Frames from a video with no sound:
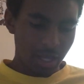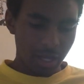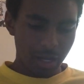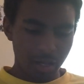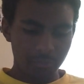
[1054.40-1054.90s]

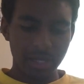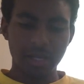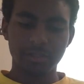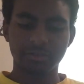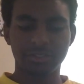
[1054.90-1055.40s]
um,
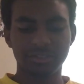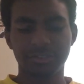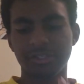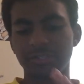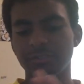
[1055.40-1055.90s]
since
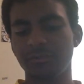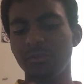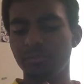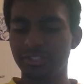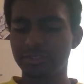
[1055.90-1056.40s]
there's a few
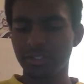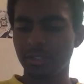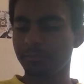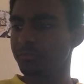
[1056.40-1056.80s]
missing,